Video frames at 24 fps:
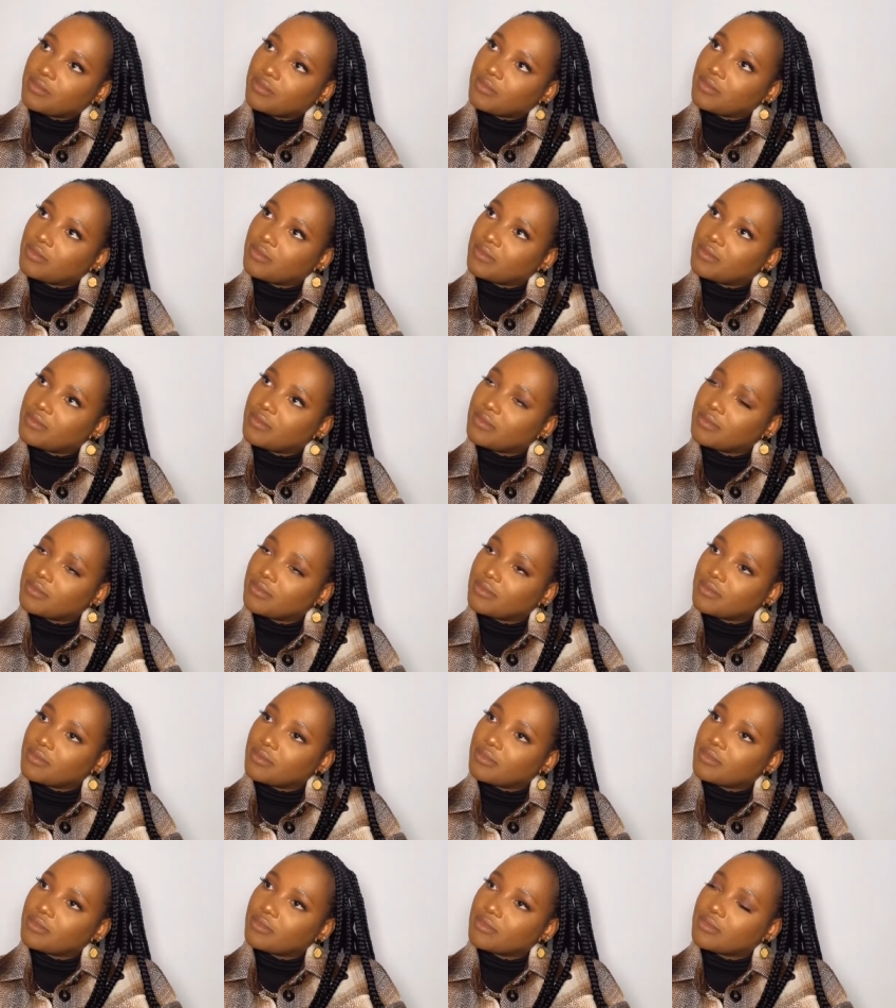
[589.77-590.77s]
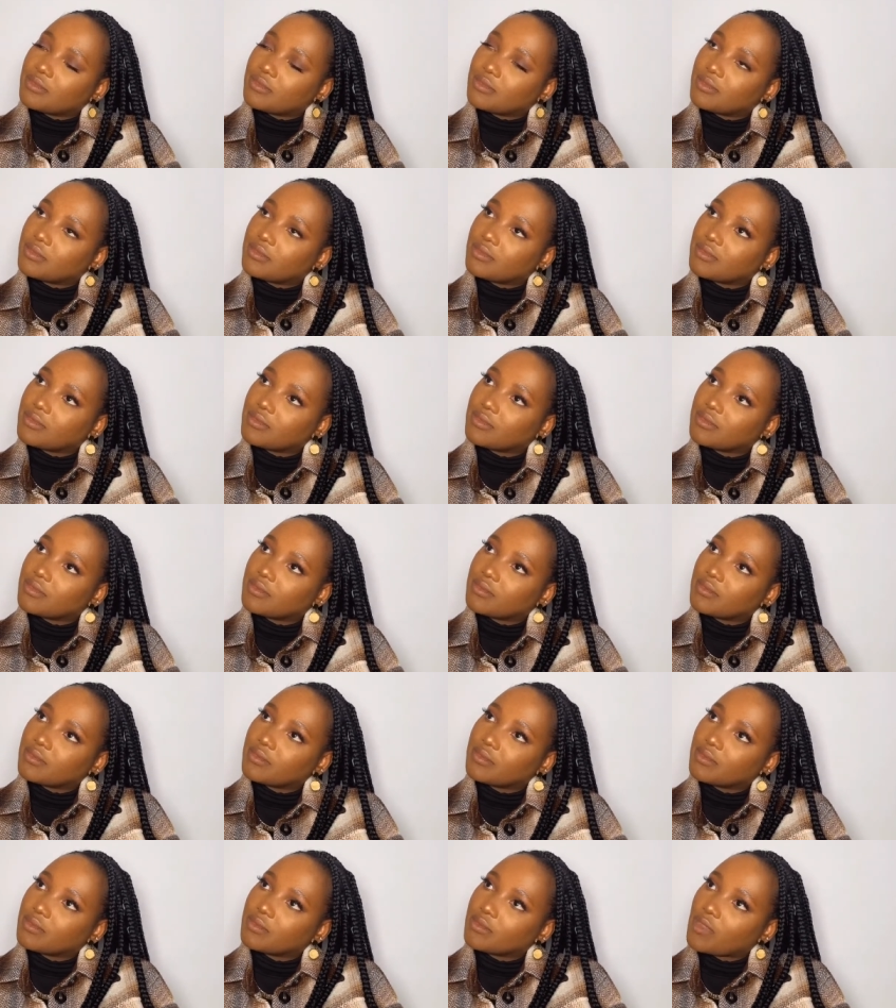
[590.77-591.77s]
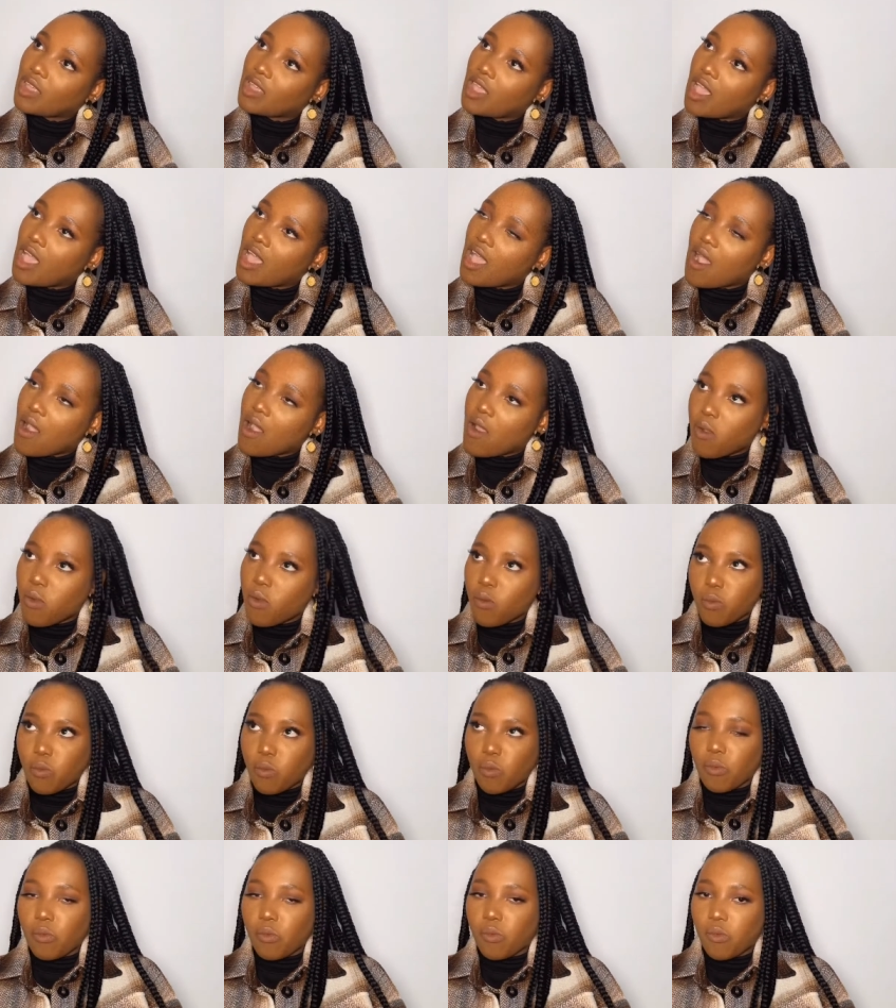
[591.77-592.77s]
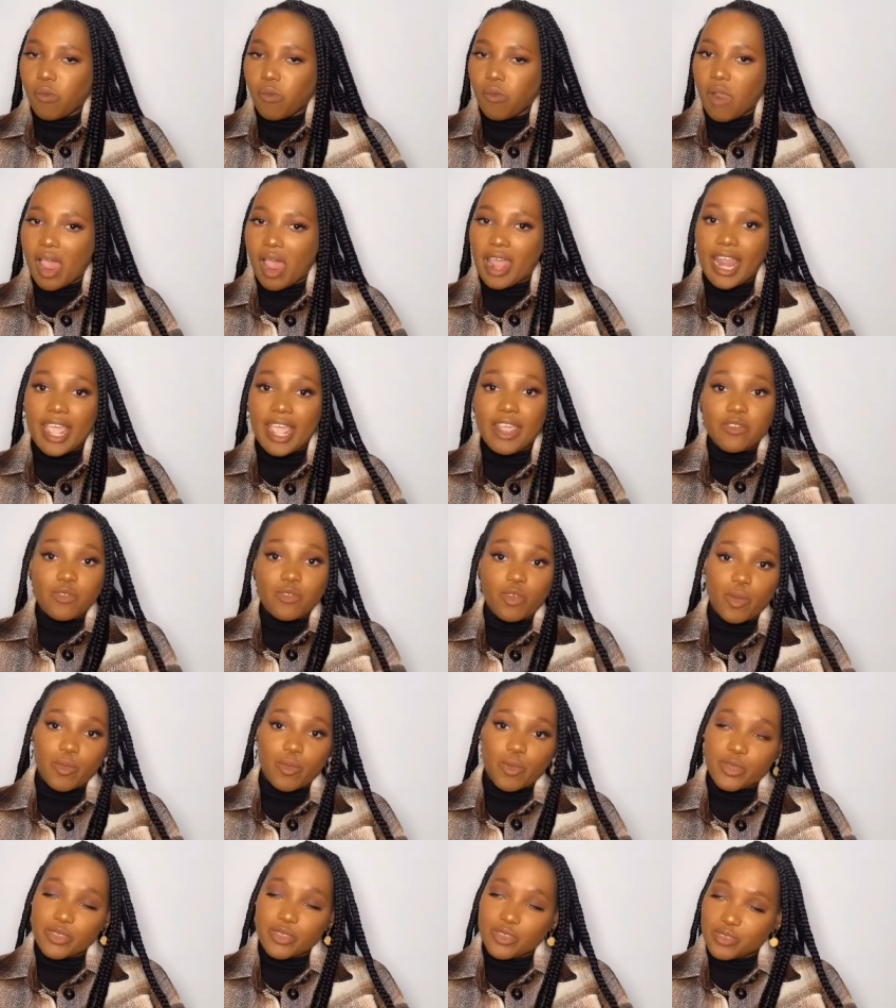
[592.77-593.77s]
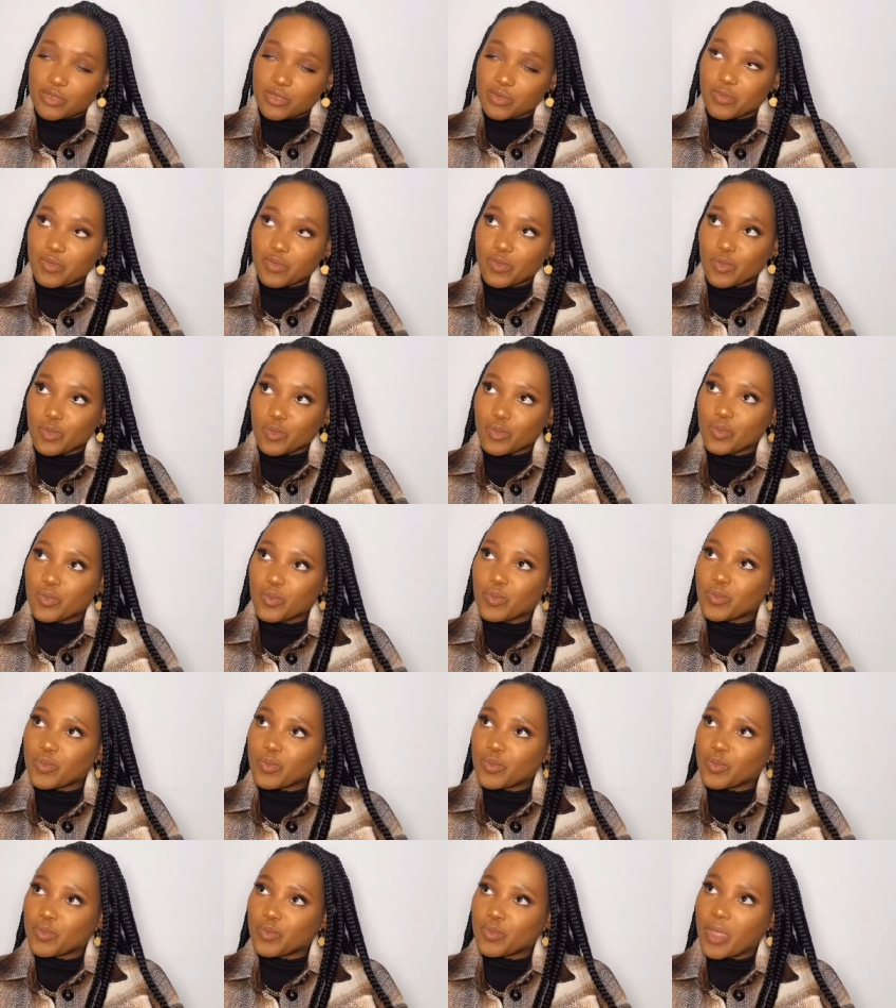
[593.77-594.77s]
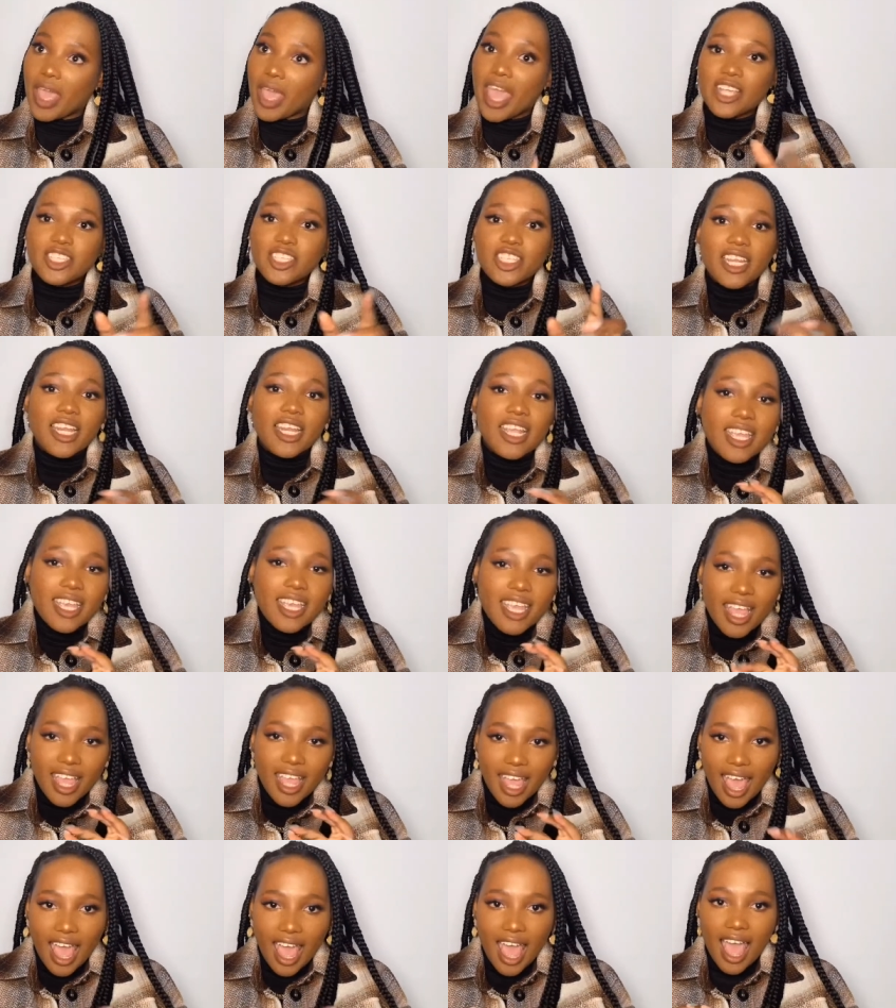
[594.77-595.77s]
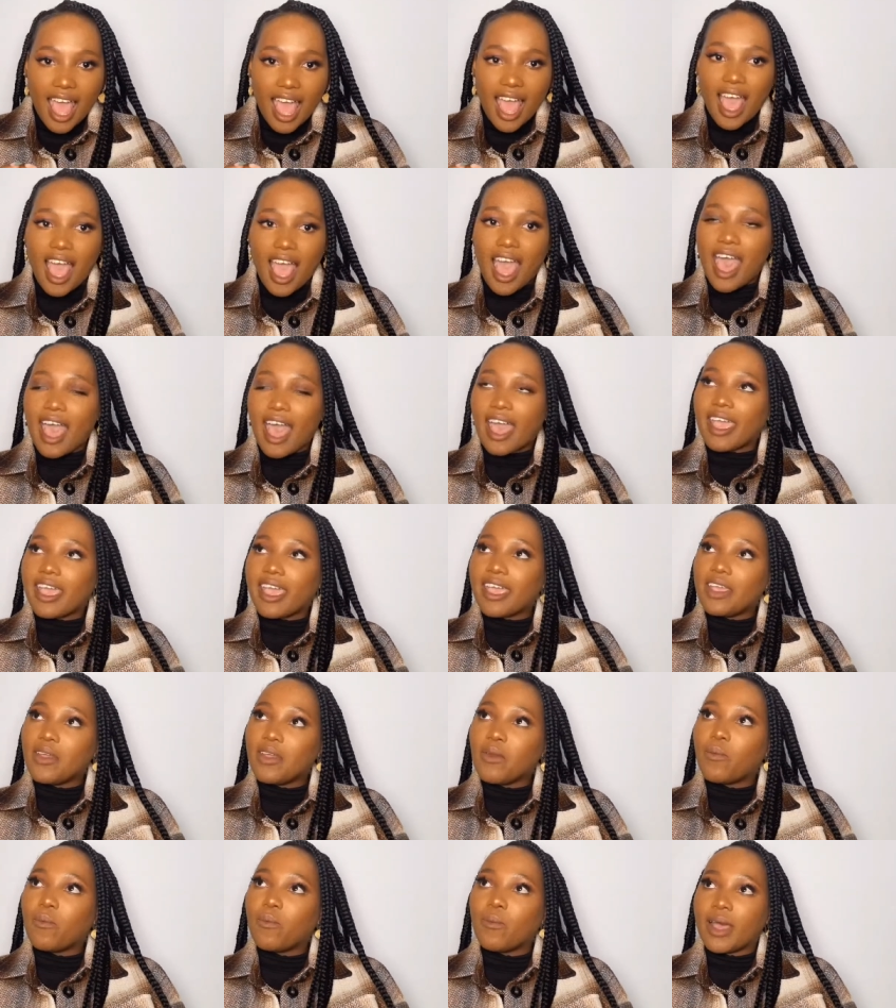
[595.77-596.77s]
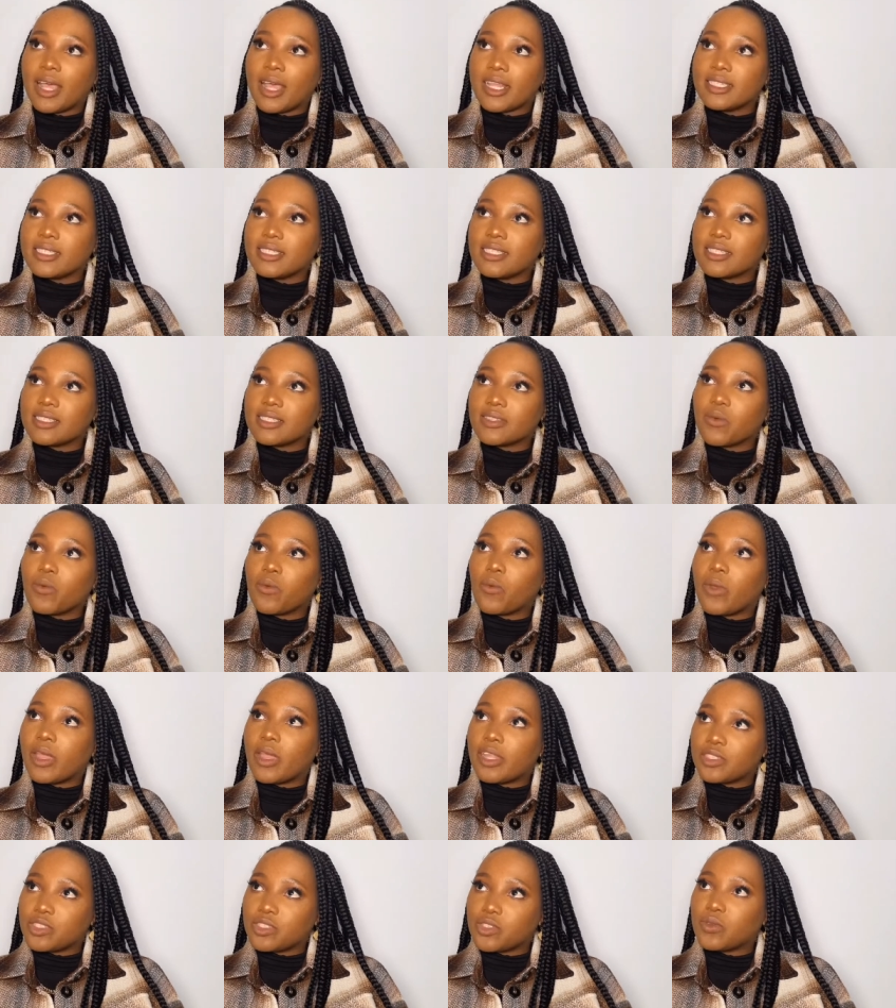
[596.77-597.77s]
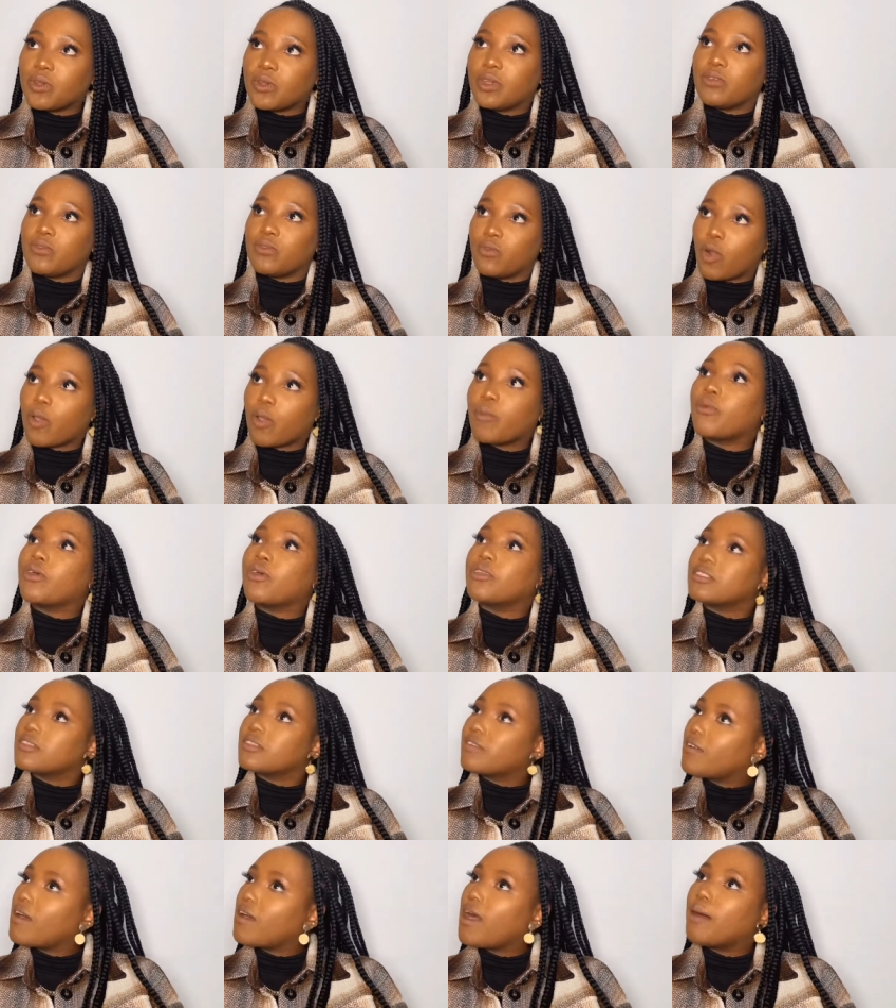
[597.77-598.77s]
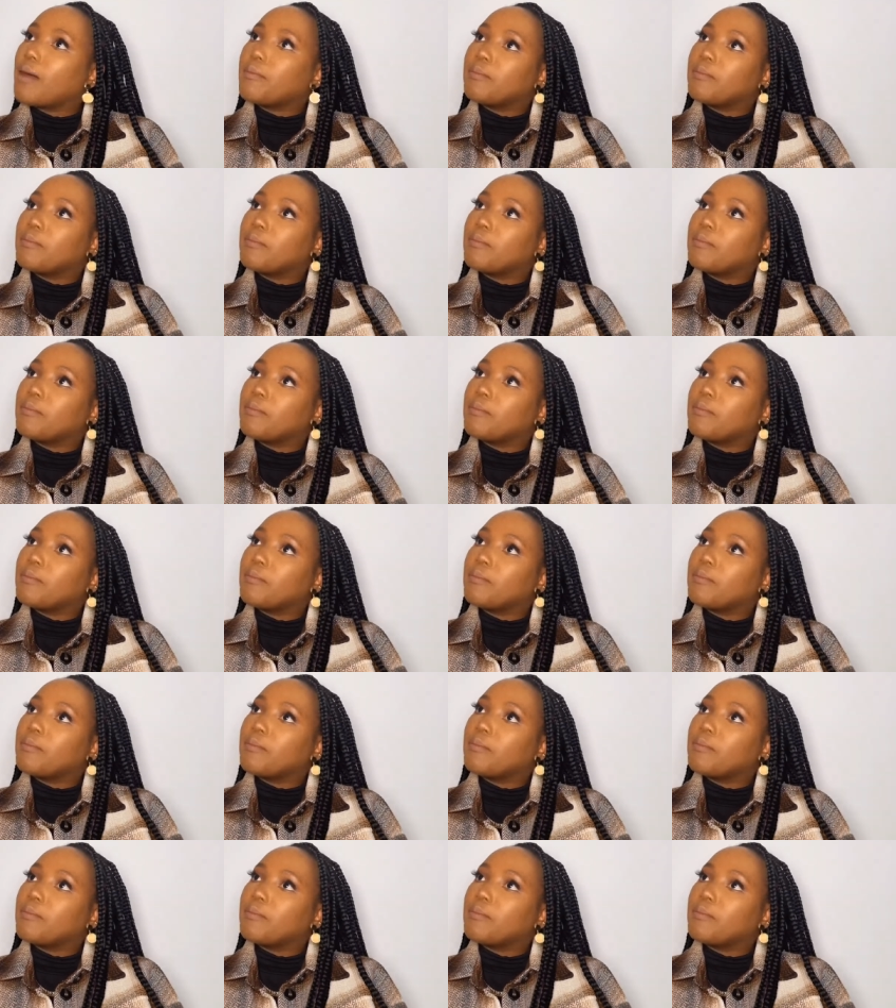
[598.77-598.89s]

Yes. Uh... I like rooibos. Actually, I once went to a rooibos farm.